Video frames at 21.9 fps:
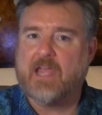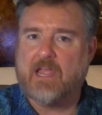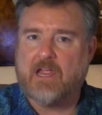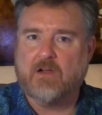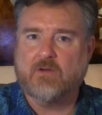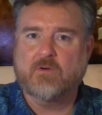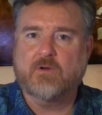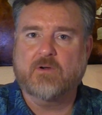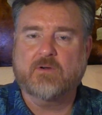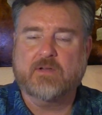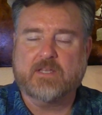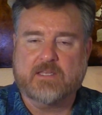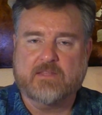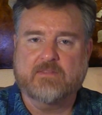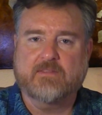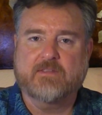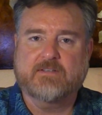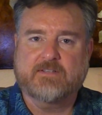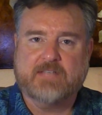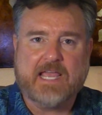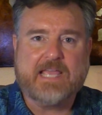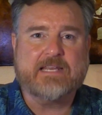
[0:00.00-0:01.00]
error in
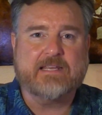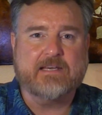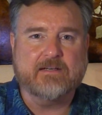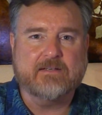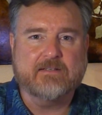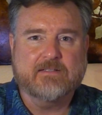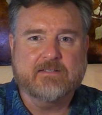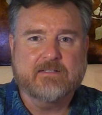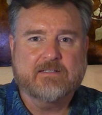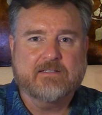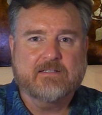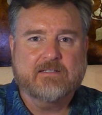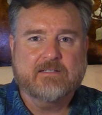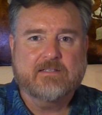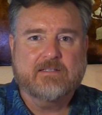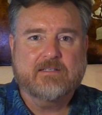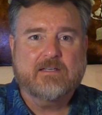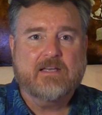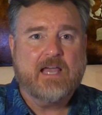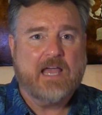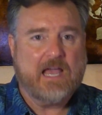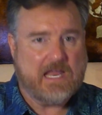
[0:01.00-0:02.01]
the data.
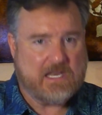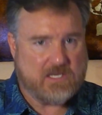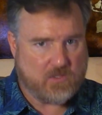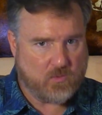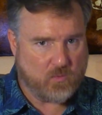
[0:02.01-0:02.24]
And